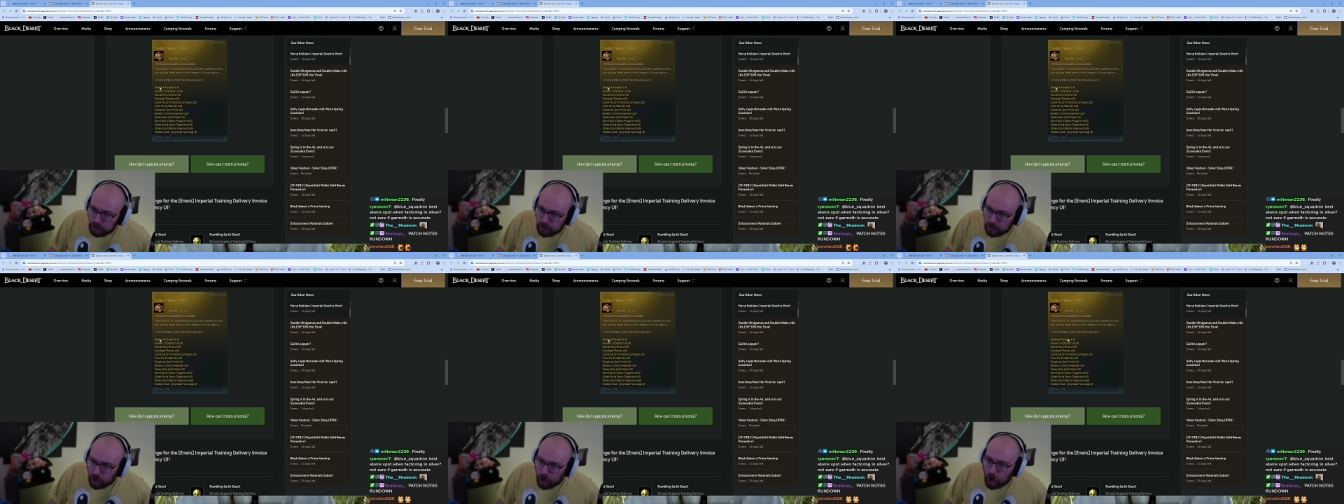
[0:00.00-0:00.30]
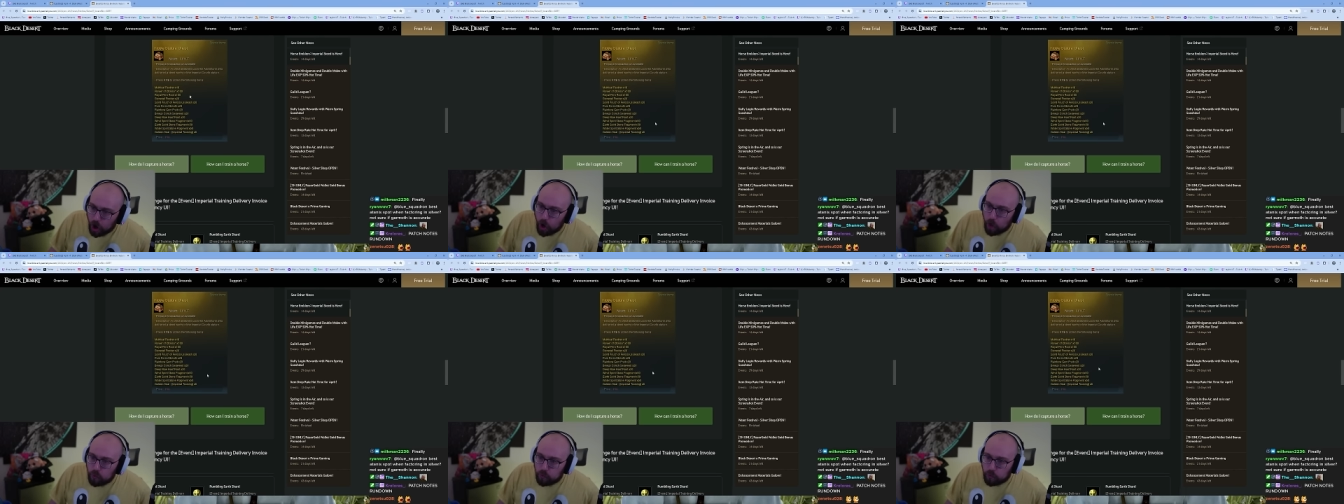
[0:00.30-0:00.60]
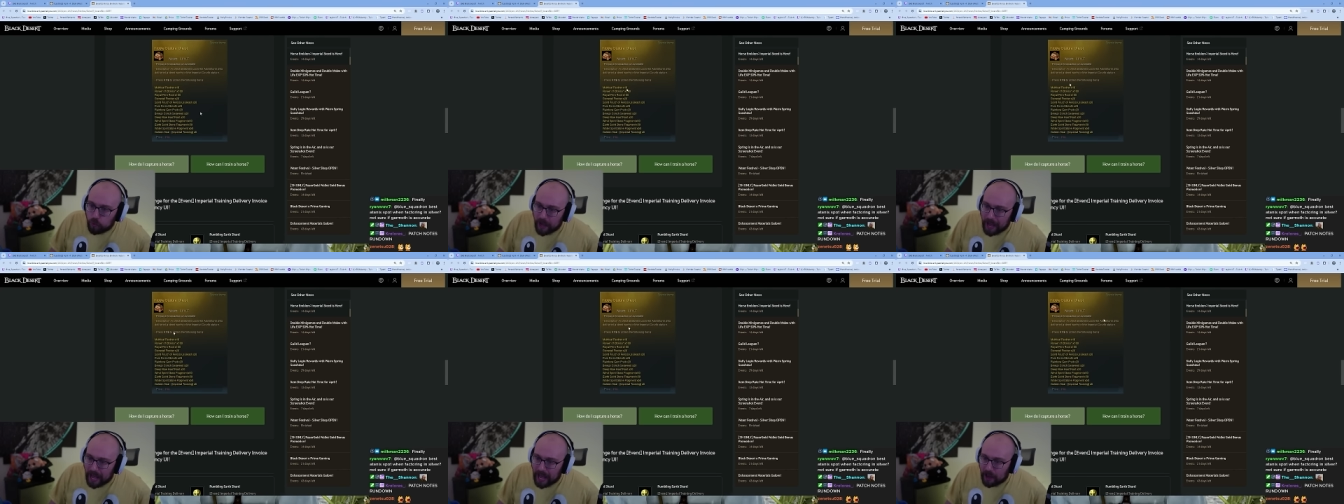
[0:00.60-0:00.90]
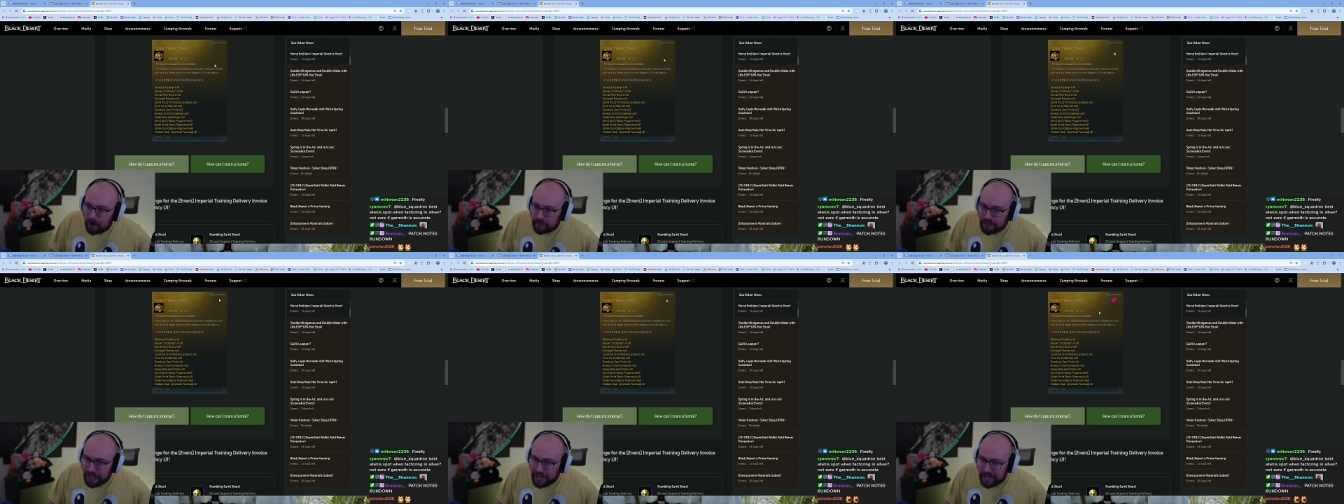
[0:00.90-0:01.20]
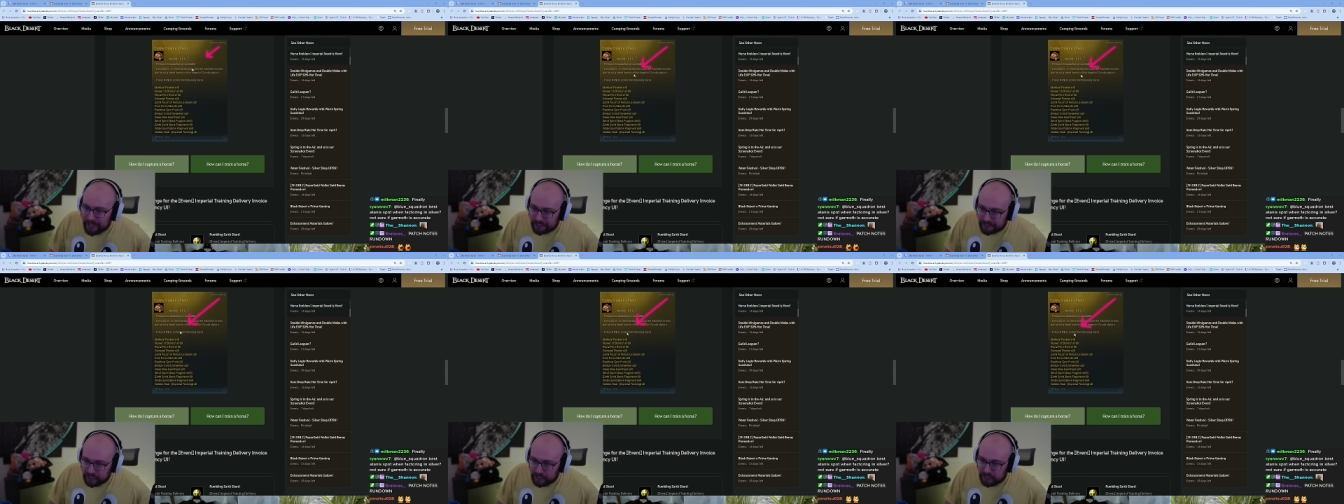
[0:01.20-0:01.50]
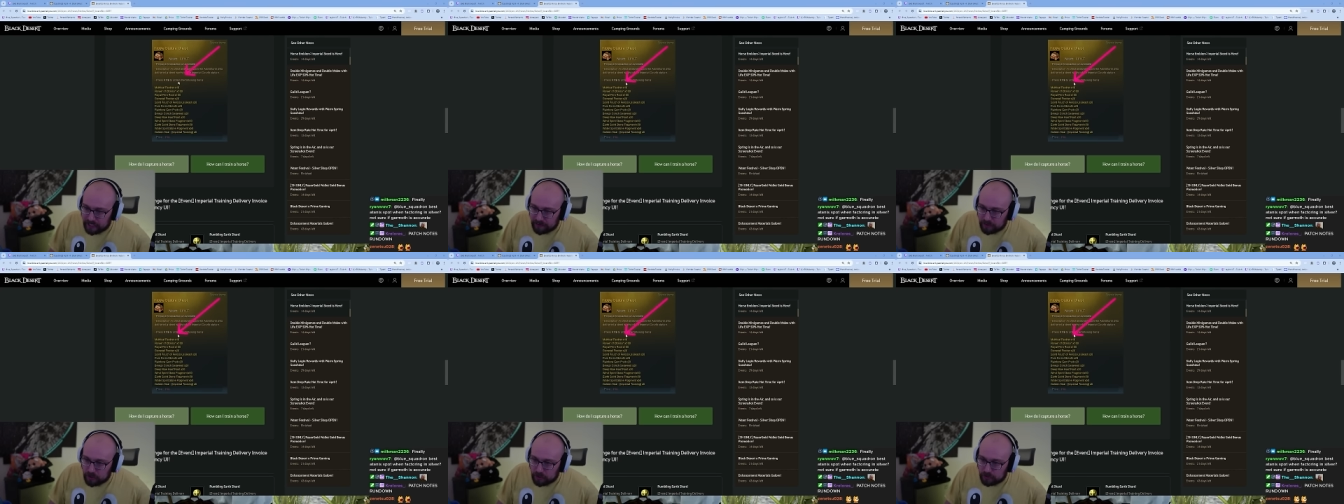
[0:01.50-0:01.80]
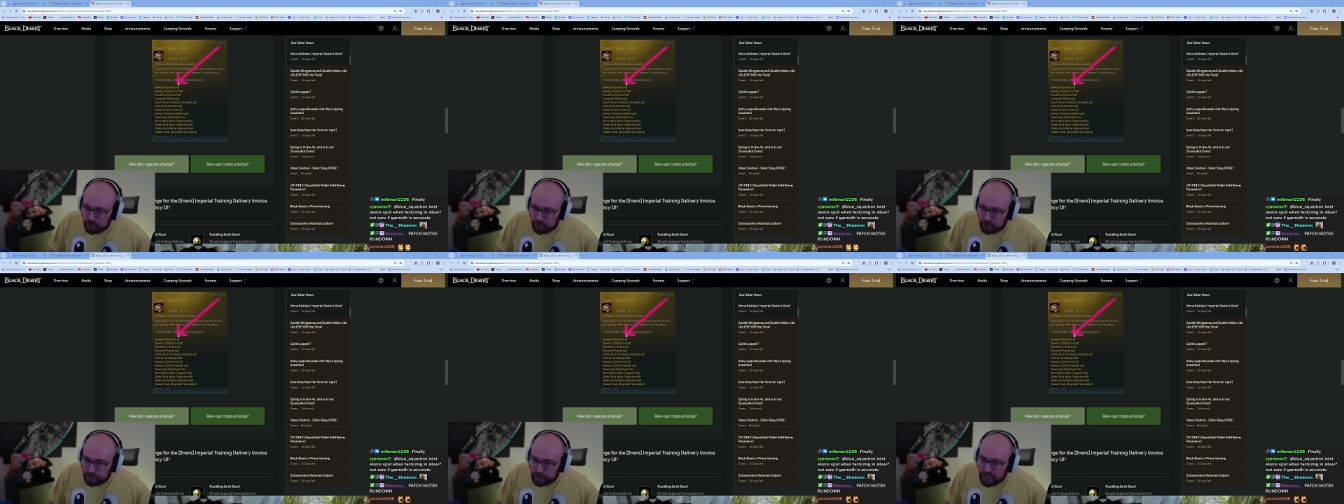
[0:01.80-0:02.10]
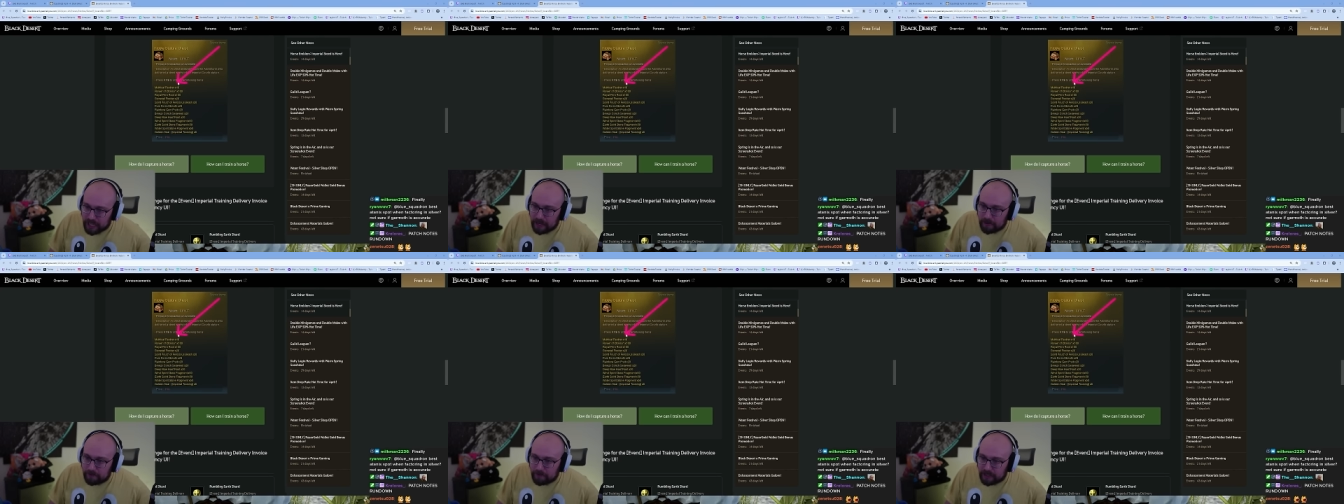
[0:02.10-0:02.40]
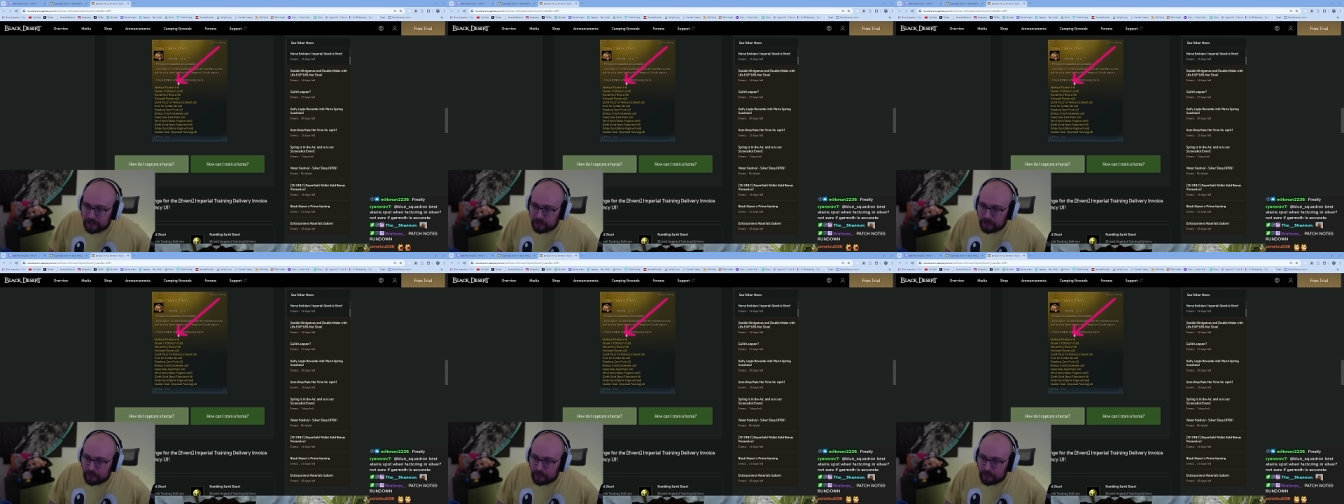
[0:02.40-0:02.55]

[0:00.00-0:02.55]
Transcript: Oh wow, yeah, it's gonna give you ten mythical